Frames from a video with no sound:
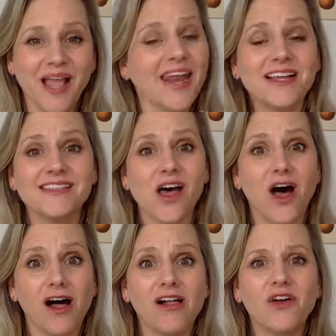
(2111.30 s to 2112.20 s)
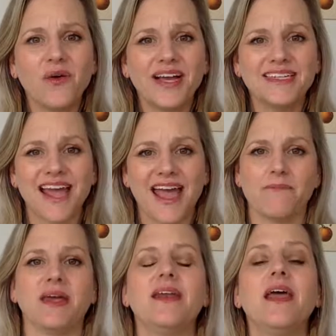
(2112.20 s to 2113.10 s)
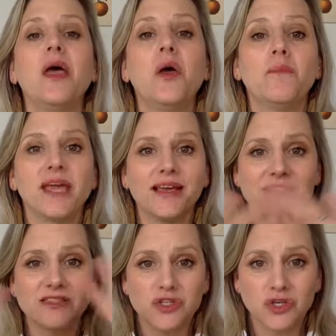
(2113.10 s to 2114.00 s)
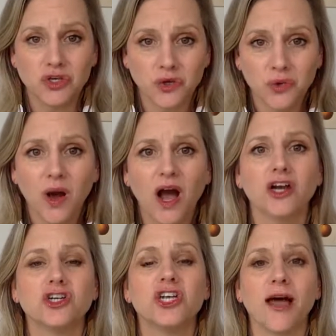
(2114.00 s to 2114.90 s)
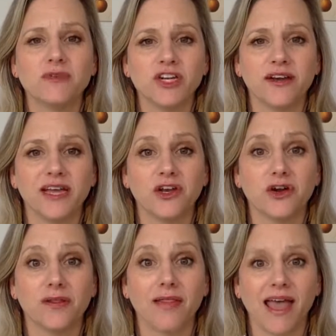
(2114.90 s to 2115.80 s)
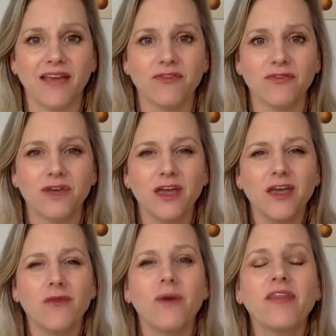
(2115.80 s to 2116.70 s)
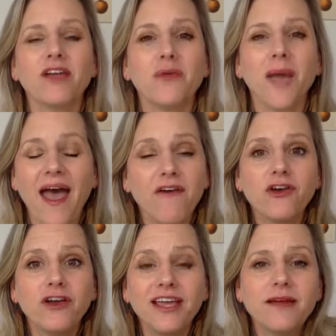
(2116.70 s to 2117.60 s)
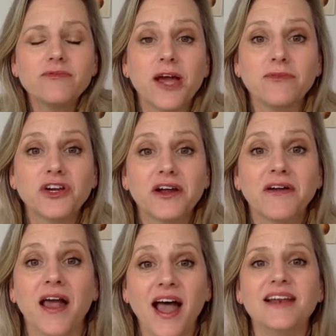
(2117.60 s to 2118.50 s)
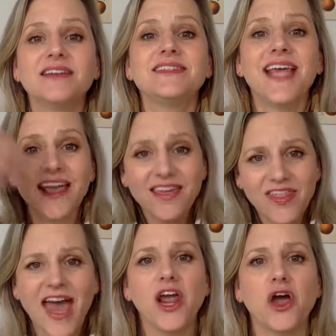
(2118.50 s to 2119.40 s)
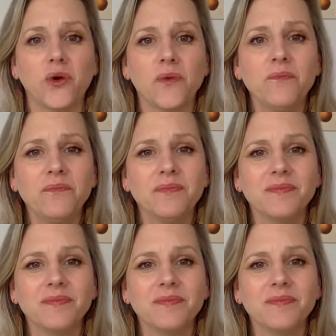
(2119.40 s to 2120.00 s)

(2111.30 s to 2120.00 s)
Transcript: And it's all going to happen because you are job sharing in your life. Whether you ever end up job sharing or not, take that home.